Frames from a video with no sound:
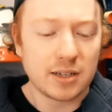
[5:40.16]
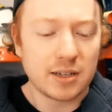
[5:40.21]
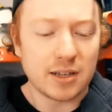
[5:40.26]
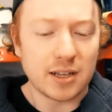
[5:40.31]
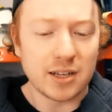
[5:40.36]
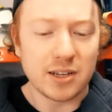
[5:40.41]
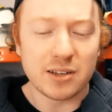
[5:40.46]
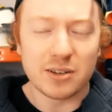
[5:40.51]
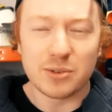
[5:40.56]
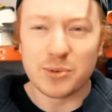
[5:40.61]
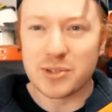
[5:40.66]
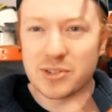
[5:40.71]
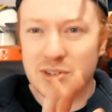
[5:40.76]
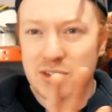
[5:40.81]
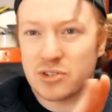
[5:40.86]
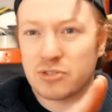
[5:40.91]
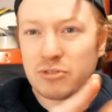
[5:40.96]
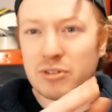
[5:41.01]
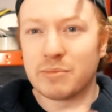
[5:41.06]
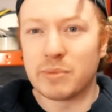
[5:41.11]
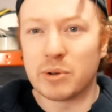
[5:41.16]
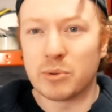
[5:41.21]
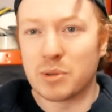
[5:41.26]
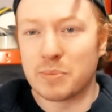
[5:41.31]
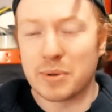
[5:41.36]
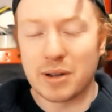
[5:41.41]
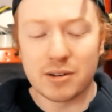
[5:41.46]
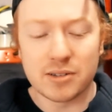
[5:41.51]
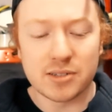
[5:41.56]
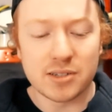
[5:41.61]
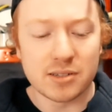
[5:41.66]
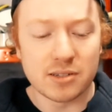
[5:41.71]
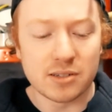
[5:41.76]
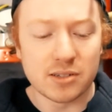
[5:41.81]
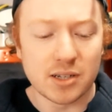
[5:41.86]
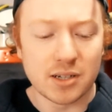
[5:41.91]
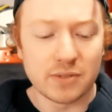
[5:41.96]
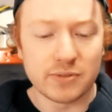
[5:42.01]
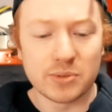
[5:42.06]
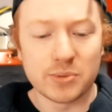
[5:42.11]
and you can always just trim it with a pair of scissors
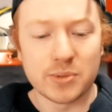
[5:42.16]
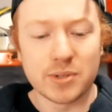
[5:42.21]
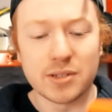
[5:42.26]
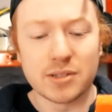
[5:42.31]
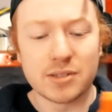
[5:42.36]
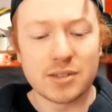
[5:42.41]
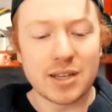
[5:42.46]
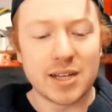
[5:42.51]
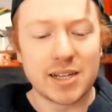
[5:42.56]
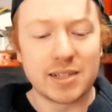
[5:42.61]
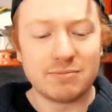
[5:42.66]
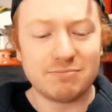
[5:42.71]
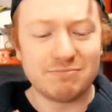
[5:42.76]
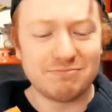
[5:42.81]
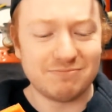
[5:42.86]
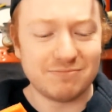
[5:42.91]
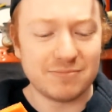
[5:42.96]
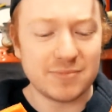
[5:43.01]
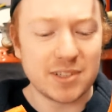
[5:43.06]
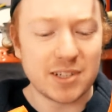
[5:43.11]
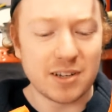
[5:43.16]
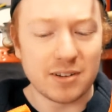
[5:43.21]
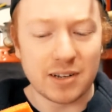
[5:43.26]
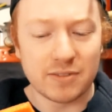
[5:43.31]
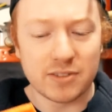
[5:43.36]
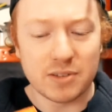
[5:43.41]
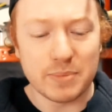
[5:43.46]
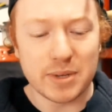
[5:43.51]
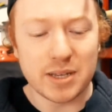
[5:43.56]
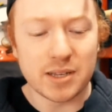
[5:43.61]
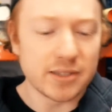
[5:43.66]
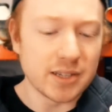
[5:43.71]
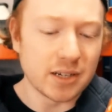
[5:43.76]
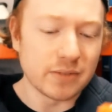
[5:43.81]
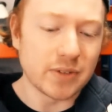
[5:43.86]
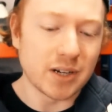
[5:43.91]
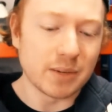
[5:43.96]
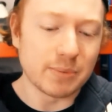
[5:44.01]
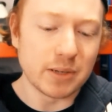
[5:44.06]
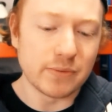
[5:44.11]
afterwards, that you don't have to beat
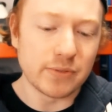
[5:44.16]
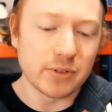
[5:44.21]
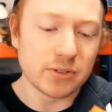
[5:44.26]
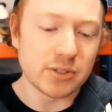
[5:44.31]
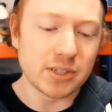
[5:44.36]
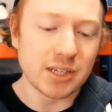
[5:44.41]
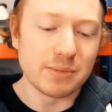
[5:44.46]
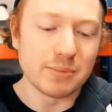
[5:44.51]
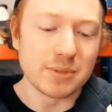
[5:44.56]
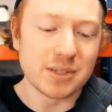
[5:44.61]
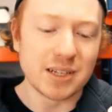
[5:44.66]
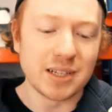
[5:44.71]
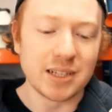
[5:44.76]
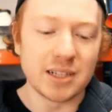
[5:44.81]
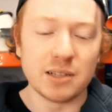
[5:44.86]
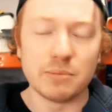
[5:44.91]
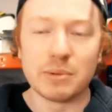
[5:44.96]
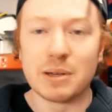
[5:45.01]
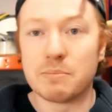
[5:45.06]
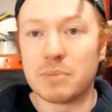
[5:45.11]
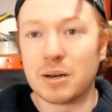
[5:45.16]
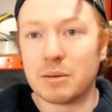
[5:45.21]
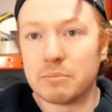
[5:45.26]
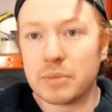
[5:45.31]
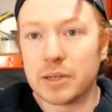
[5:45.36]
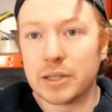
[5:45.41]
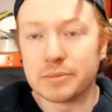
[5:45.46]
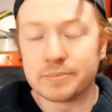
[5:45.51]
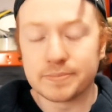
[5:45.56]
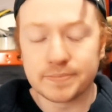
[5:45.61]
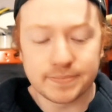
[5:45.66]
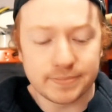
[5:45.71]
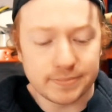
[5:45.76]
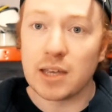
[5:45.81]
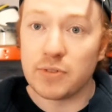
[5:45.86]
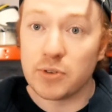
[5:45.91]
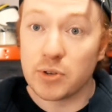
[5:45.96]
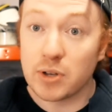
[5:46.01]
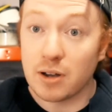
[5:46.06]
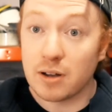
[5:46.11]
yourself up if your seam is a little bit bumpy.
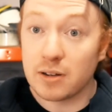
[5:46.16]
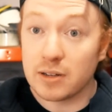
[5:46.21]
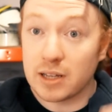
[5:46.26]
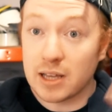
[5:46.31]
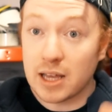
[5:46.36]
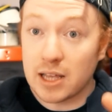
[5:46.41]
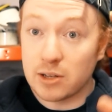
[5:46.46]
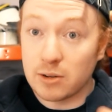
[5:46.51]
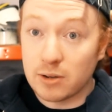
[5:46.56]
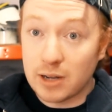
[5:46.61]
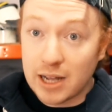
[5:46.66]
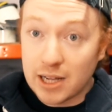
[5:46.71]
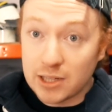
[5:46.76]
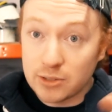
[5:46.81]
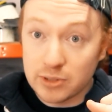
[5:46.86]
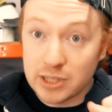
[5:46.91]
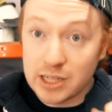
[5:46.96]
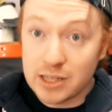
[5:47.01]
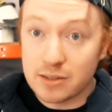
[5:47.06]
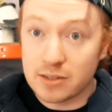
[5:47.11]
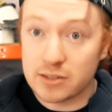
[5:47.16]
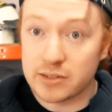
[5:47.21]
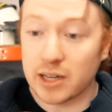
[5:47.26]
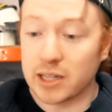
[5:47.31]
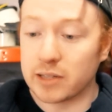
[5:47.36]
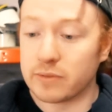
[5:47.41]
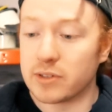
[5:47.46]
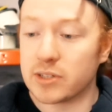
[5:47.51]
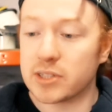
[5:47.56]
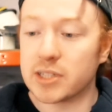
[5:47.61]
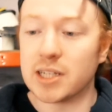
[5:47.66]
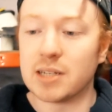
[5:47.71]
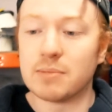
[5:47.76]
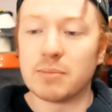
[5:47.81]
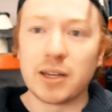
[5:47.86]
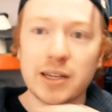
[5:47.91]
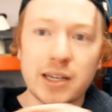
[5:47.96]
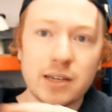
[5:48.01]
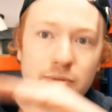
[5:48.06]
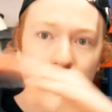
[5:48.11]
If you can't get your hand on either side of the seam,
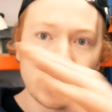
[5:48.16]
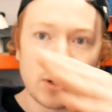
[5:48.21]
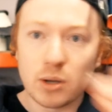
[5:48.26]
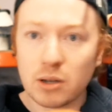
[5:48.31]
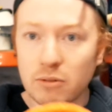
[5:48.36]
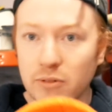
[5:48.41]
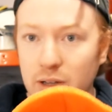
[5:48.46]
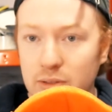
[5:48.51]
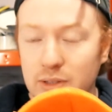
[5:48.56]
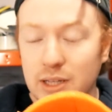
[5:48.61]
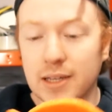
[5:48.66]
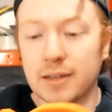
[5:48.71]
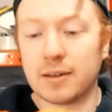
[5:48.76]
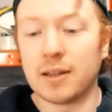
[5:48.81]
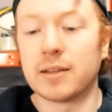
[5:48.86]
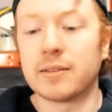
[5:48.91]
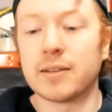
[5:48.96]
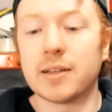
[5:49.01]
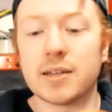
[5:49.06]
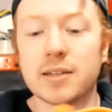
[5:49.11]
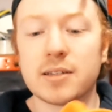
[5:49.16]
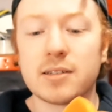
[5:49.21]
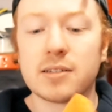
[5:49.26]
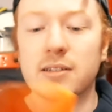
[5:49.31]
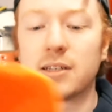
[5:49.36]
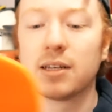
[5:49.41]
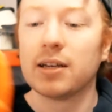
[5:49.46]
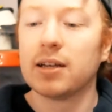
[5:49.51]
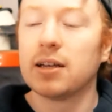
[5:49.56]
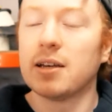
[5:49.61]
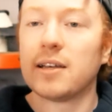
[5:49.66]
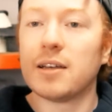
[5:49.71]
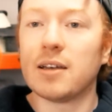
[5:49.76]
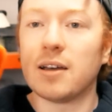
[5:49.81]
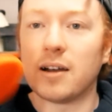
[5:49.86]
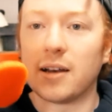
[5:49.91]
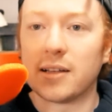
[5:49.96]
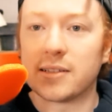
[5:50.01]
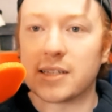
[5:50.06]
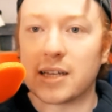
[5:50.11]
like if you're going around the head like this,
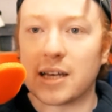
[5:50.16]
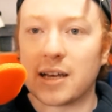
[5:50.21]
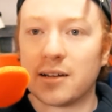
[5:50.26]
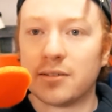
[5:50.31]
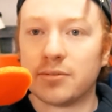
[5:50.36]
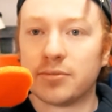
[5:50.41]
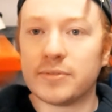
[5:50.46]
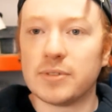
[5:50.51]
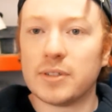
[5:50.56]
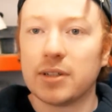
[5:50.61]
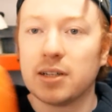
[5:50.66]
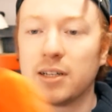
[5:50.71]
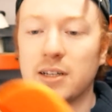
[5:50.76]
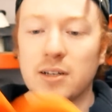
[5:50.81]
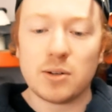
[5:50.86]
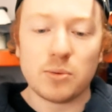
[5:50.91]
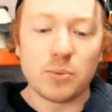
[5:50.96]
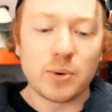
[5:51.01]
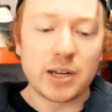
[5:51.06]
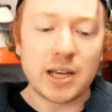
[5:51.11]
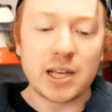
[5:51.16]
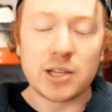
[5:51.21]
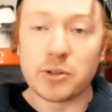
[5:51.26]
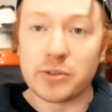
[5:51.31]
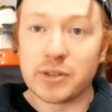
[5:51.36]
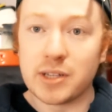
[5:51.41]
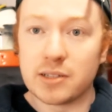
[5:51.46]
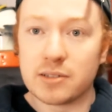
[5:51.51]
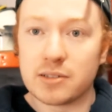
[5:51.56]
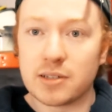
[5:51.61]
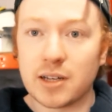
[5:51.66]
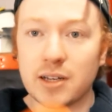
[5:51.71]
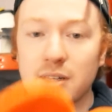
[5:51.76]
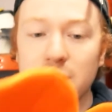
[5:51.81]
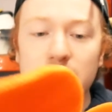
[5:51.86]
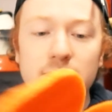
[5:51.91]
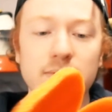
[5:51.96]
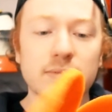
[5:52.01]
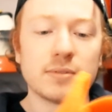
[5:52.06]
I like to have one hand on the inside,